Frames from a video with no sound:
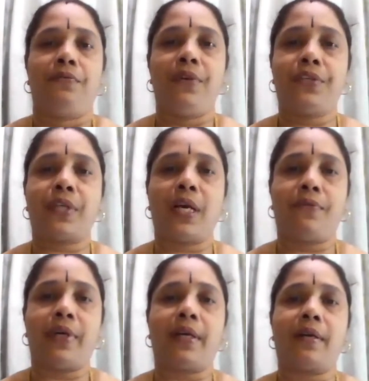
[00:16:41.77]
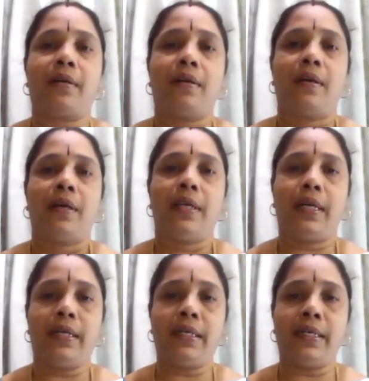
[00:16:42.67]
which our
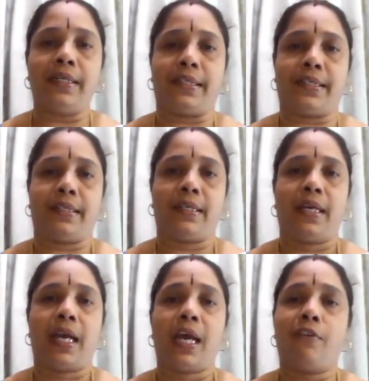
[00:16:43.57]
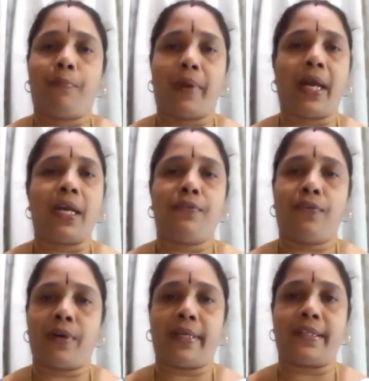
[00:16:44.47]
elders have planned
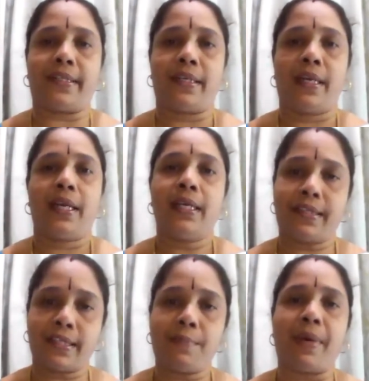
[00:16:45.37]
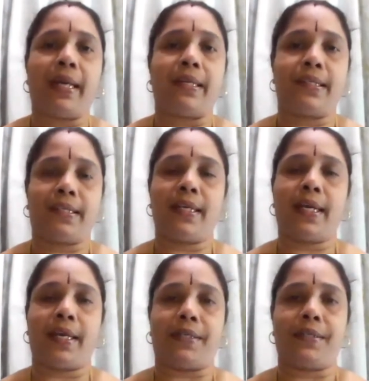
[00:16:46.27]
for us, is a balanced
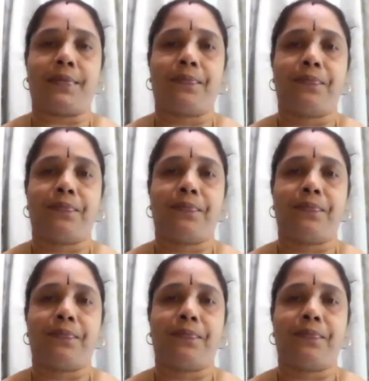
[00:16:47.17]
diet.